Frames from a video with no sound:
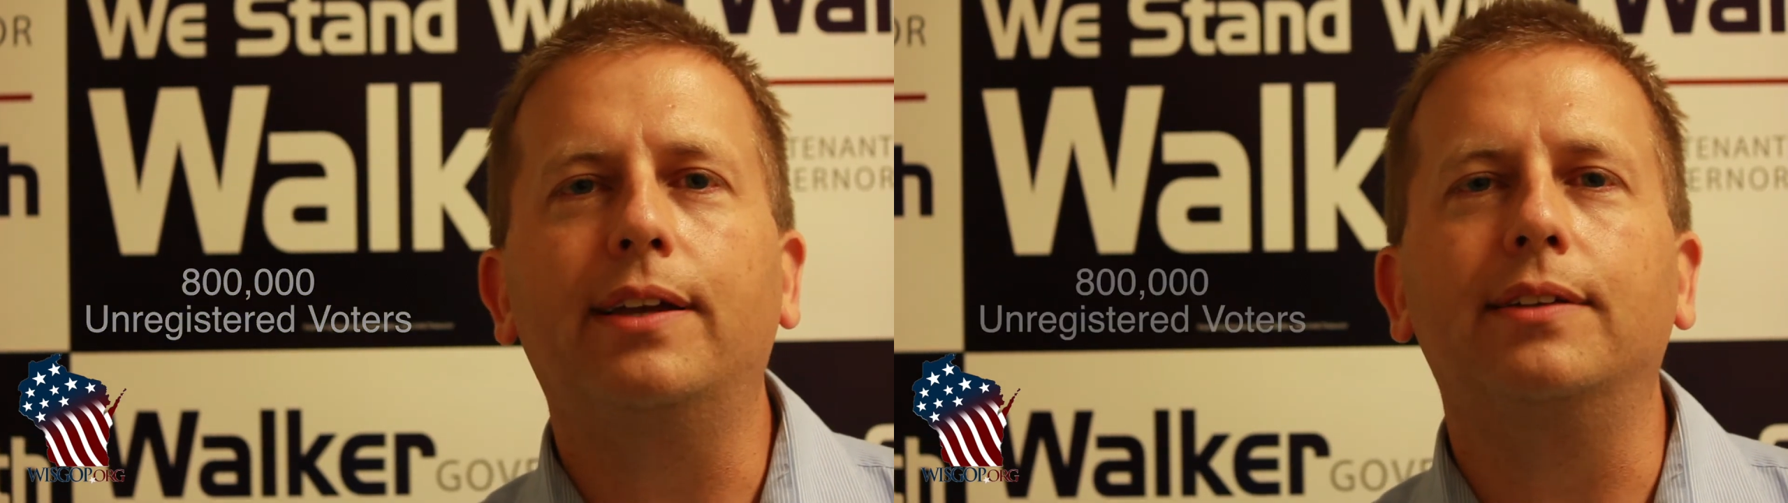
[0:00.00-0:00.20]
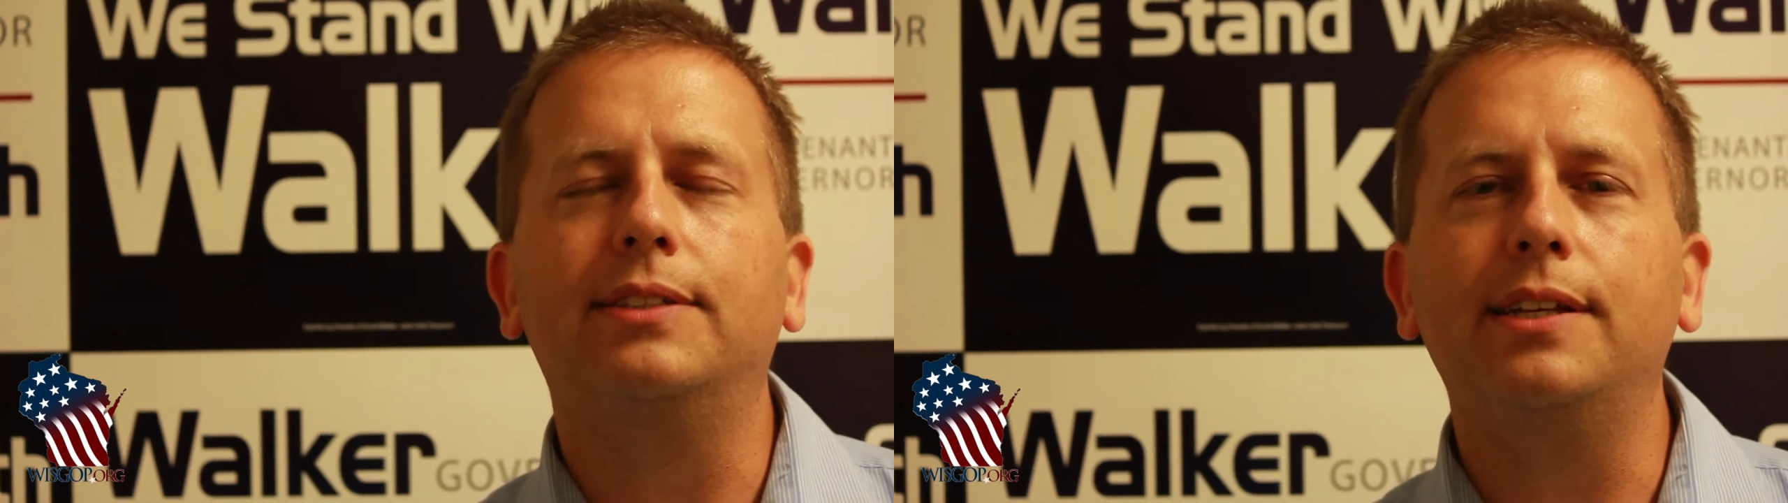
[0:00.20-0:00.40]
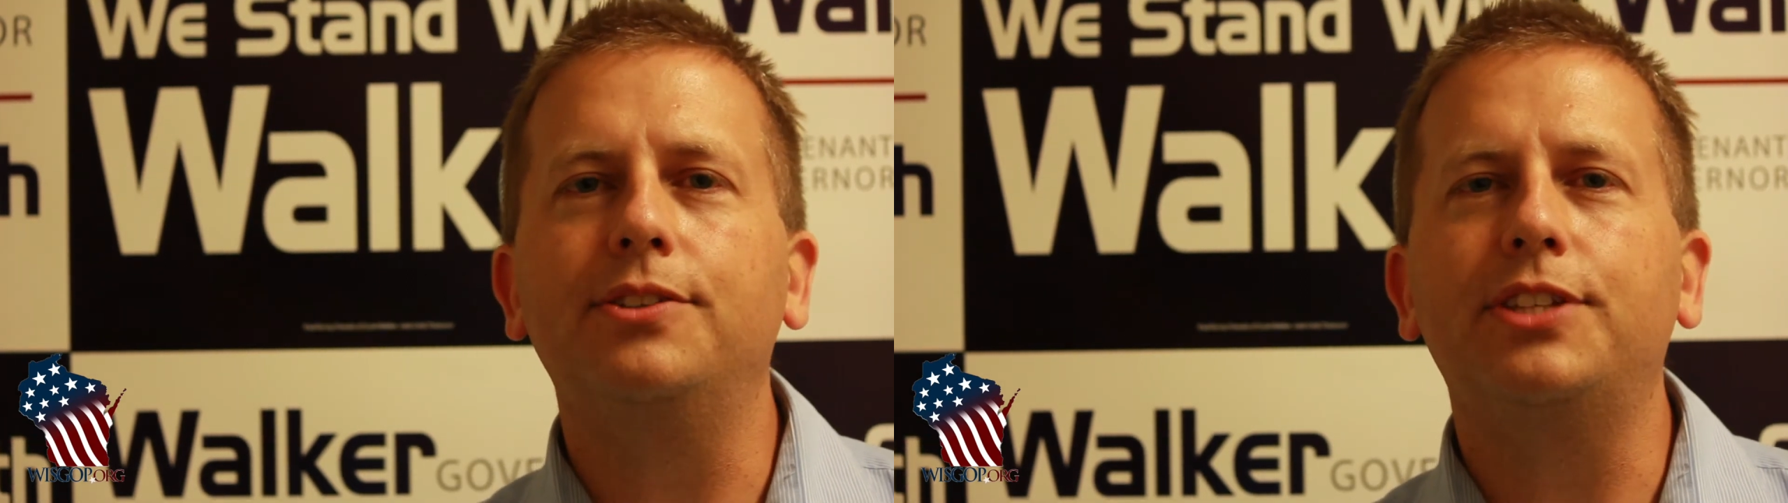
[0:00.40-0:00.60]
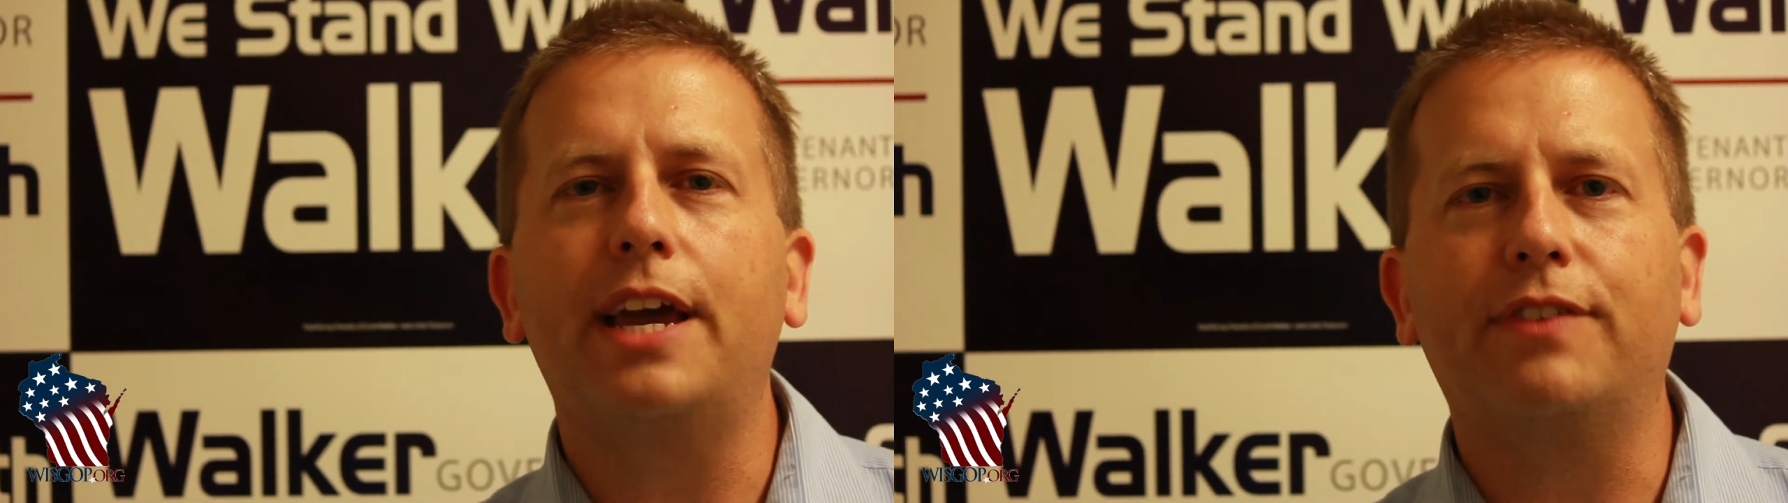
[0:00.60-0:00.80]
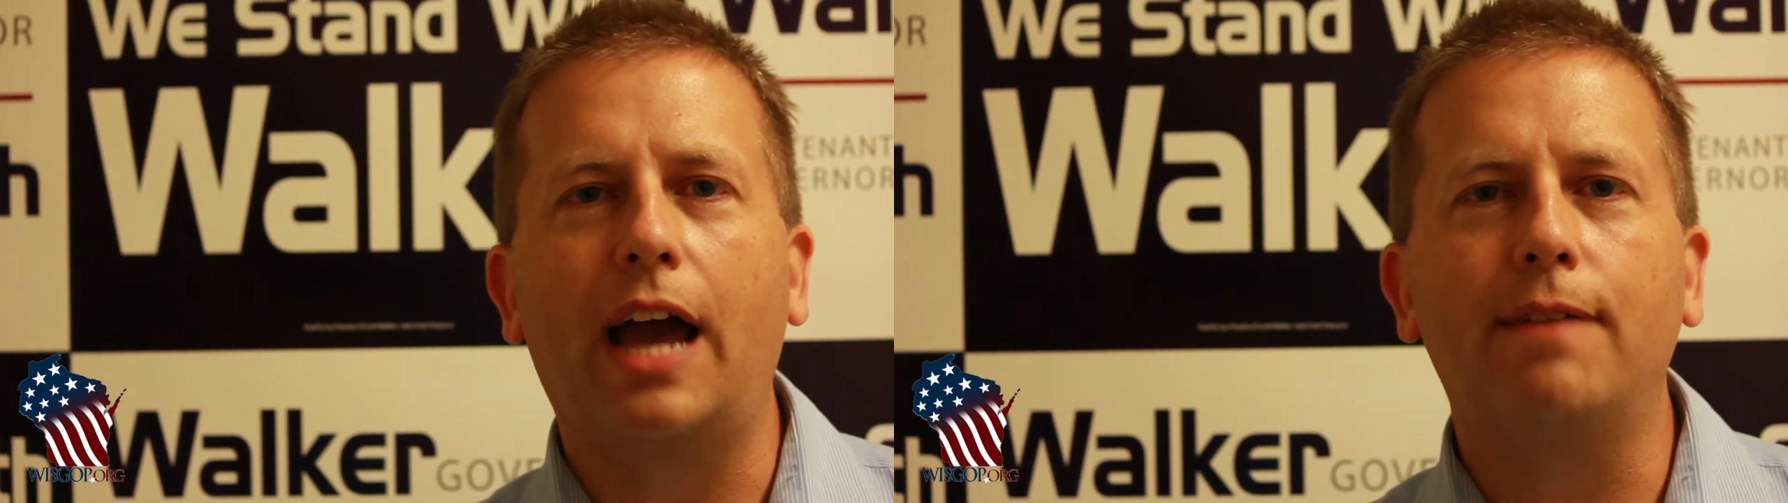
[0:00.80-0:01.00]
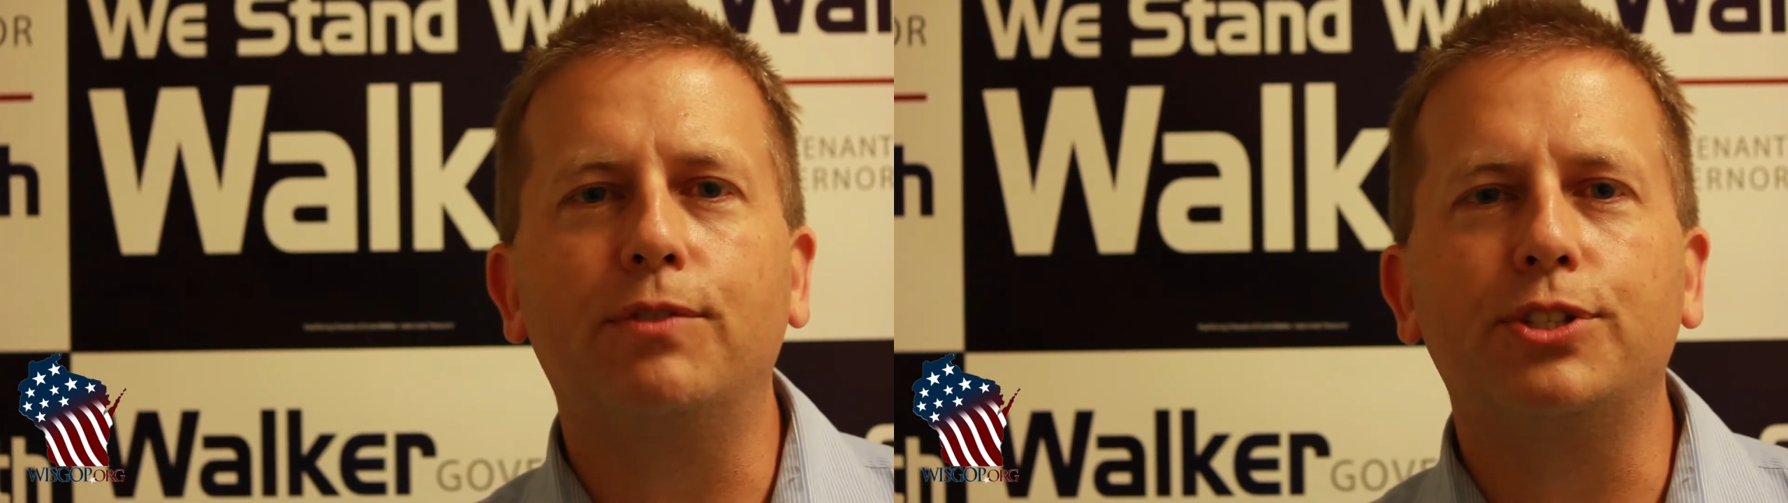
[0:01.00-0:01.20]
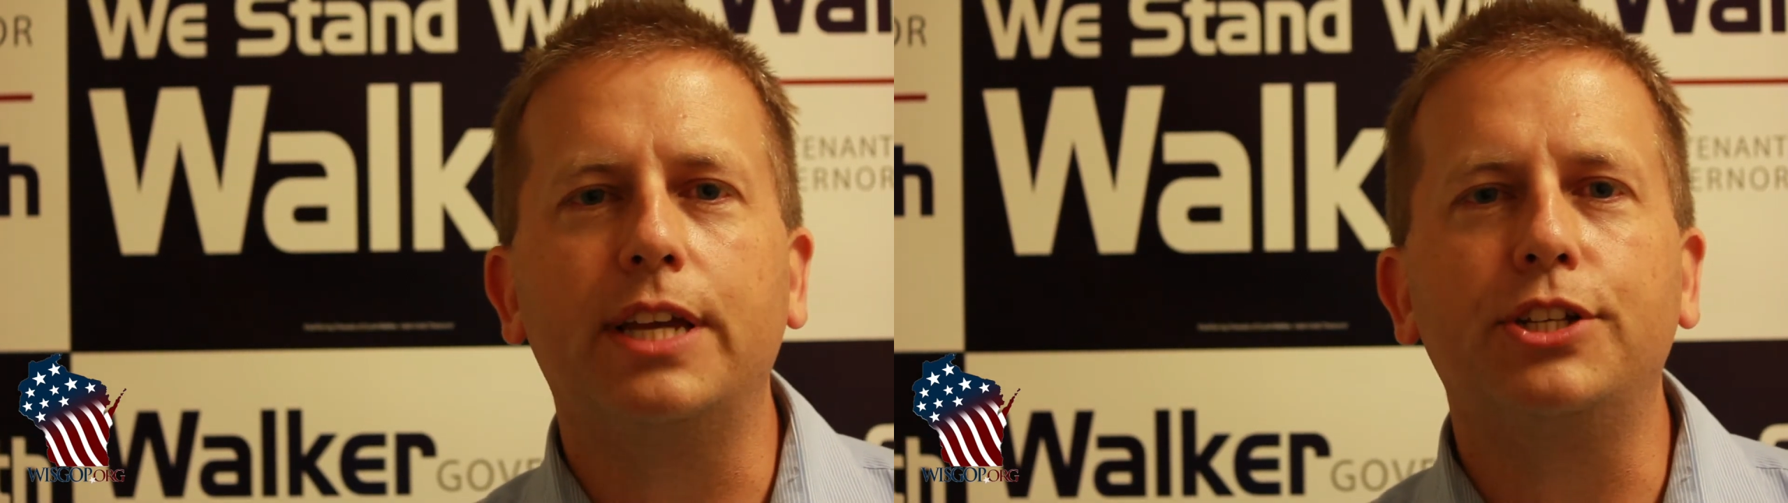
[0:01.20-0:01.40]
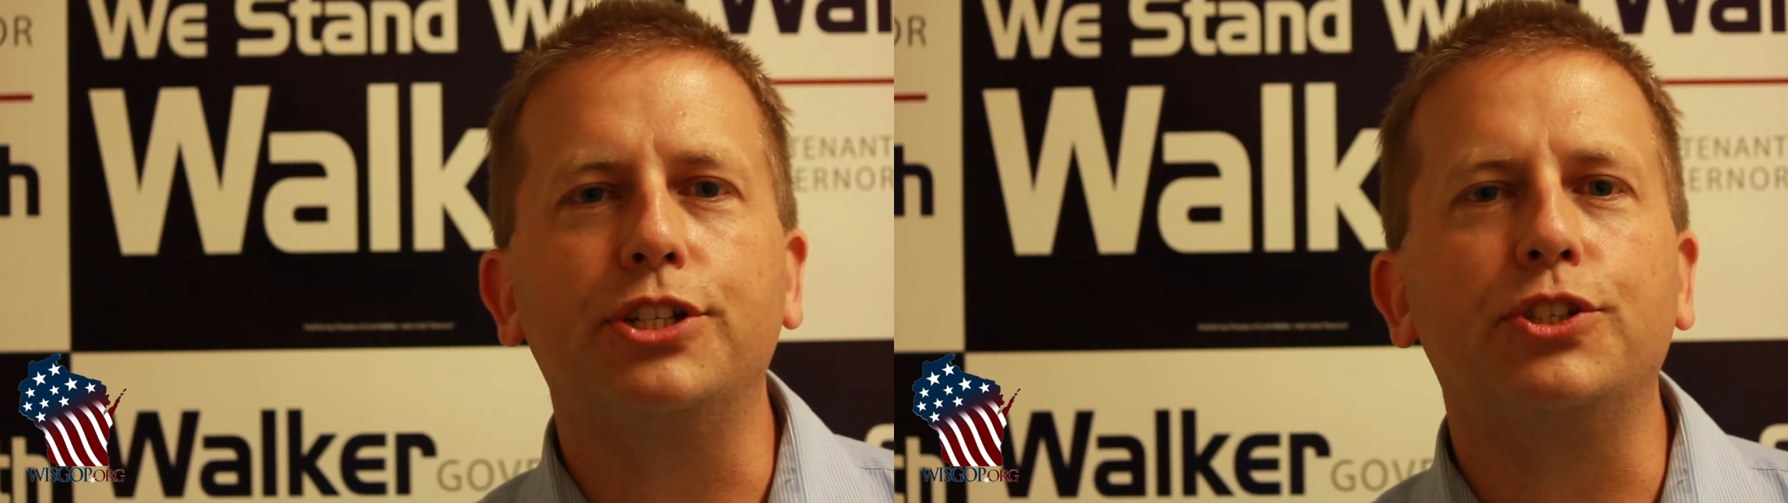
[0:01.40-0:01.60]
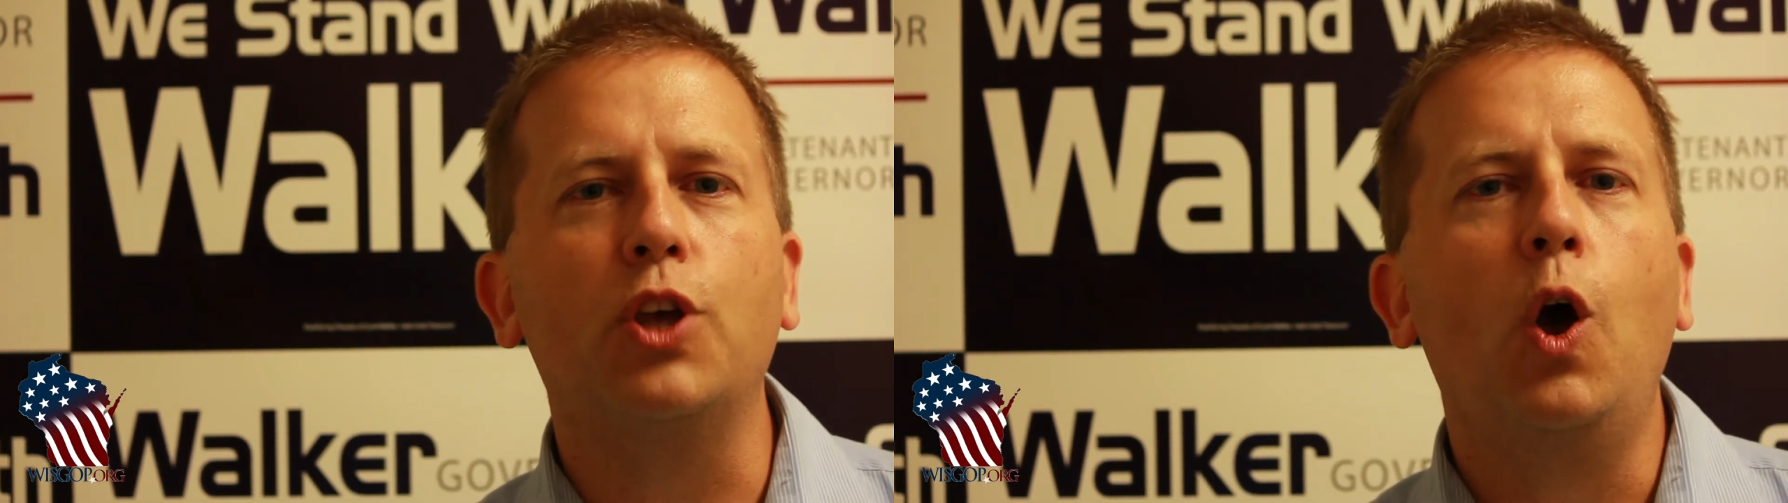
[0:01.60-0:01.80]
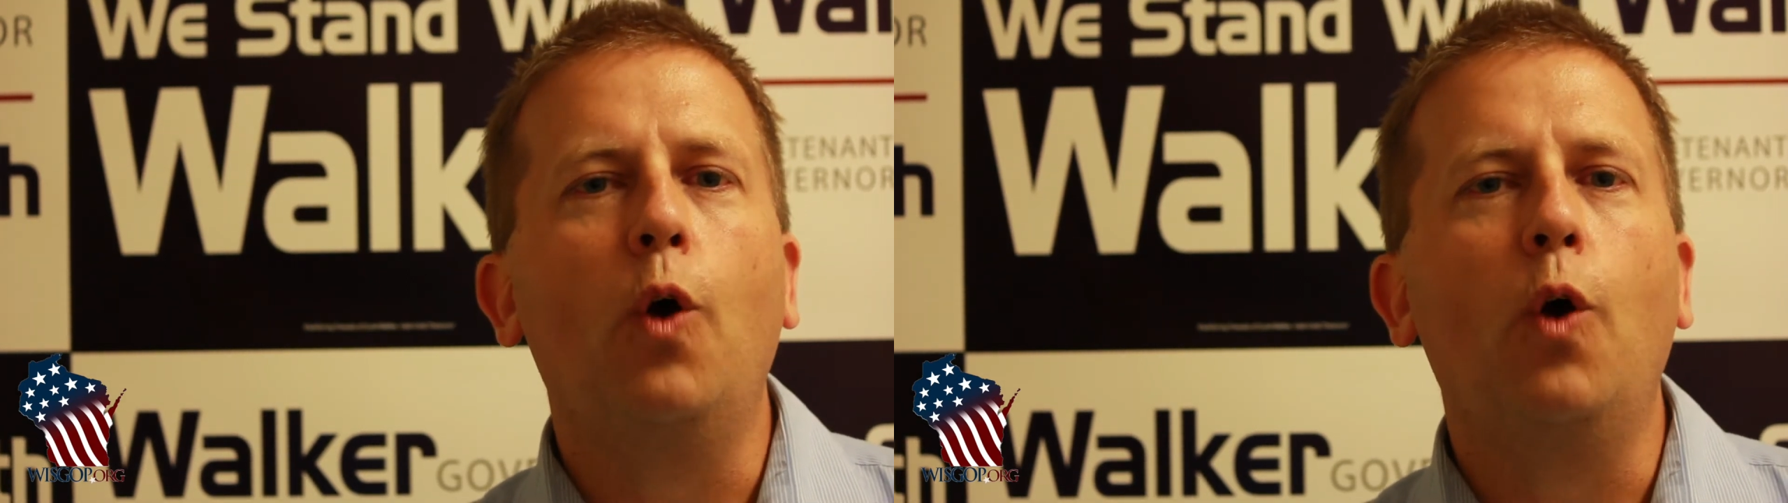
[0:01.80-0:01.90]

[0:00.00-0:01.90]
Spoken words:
continues to have conversations